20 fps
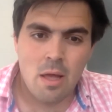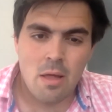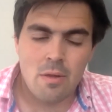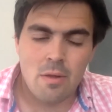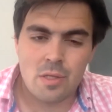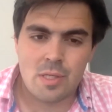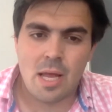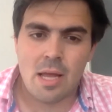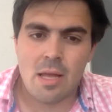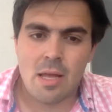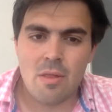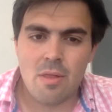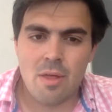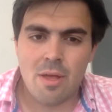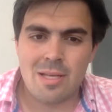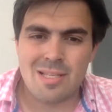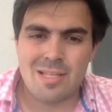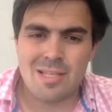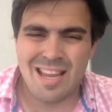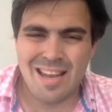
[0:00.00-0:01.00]
The second thing
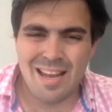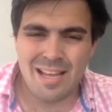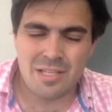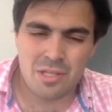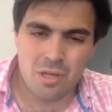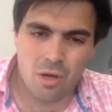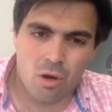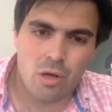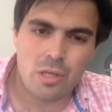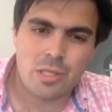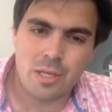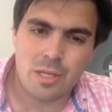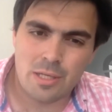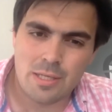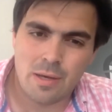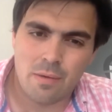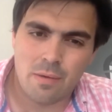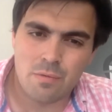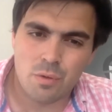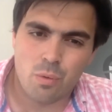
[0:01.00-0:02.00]
is then let's start asking
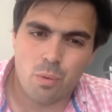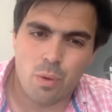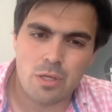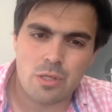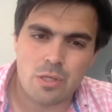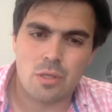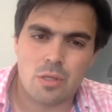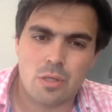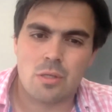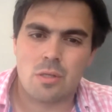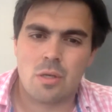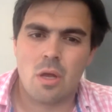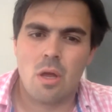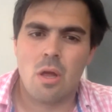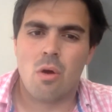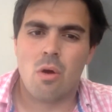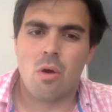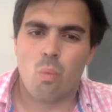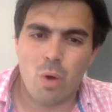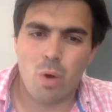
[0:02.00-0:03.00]
ourselves some questions.
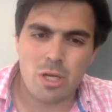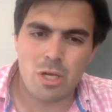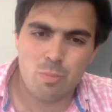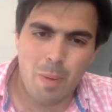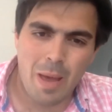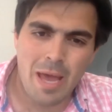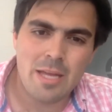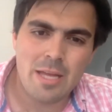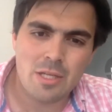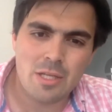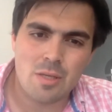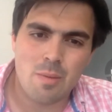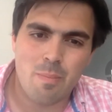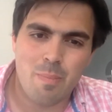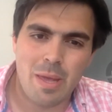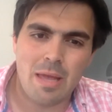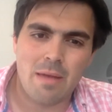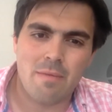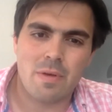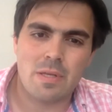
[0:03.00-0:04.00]
Which pages are
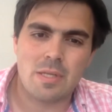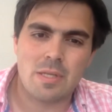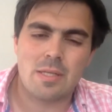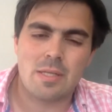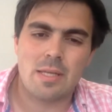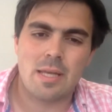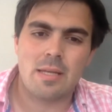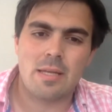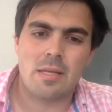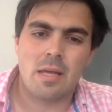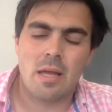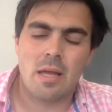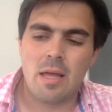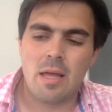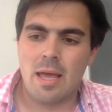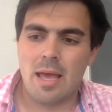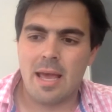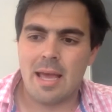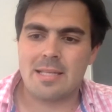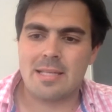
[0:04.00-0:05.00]
being visited?
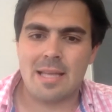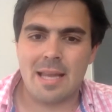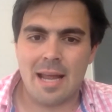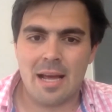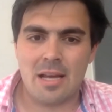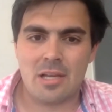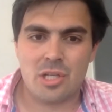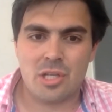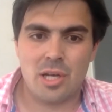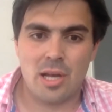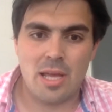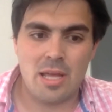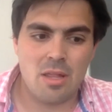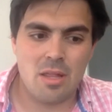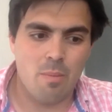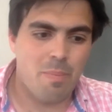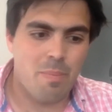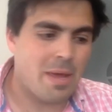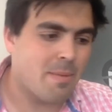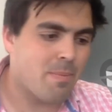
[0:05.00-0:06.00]
Is it actually
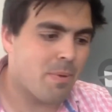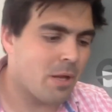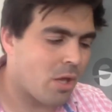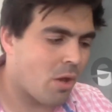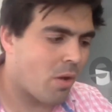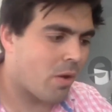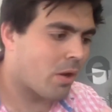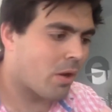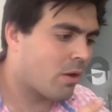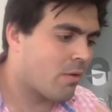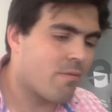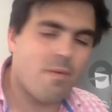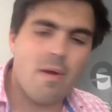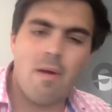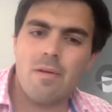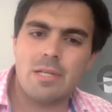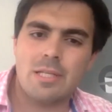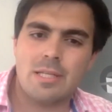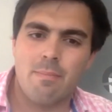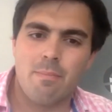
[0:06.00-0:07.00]
that people are going on a
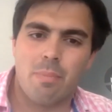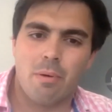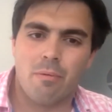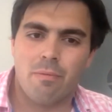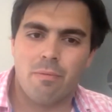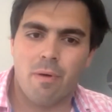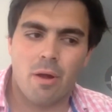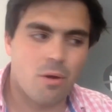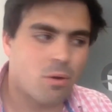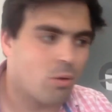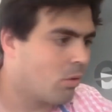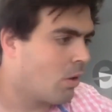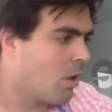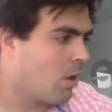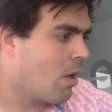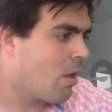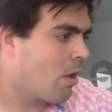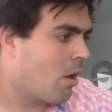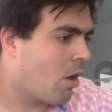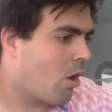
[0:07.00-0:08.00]
very simple funnel,
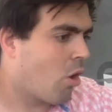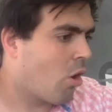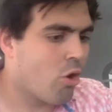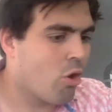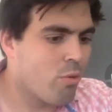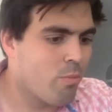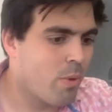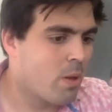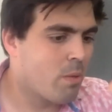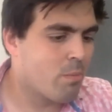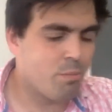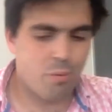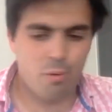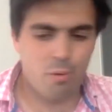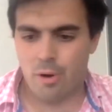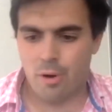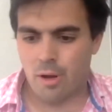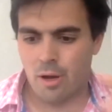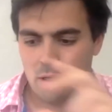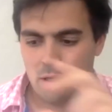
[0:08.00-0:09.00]
home,
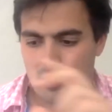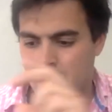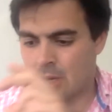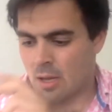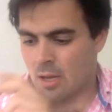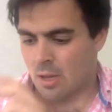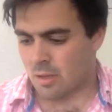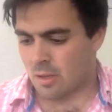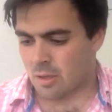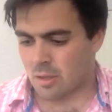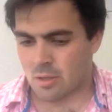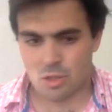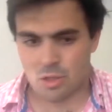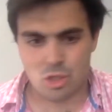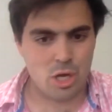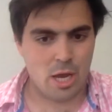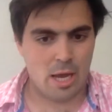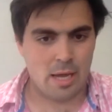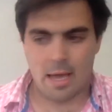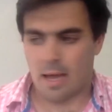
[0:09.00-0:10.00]
product,
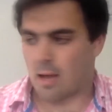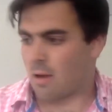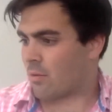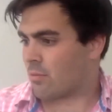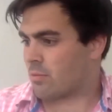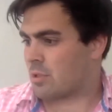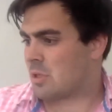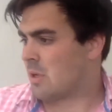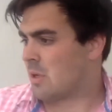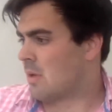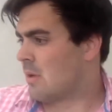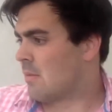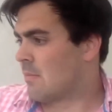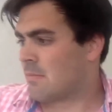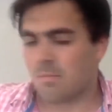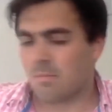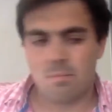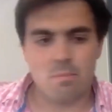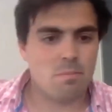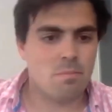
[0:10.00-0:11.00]
checkout,
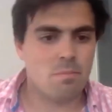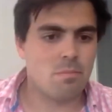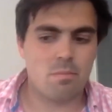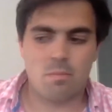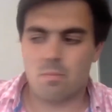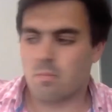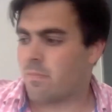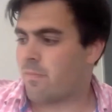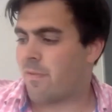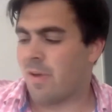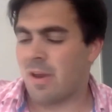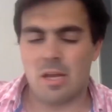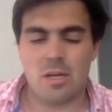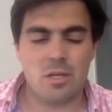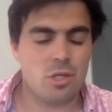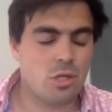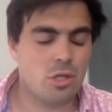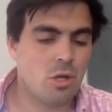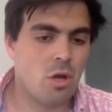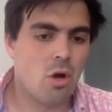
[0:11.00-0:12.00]

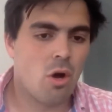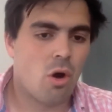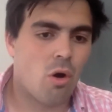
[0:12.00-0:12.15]
finish?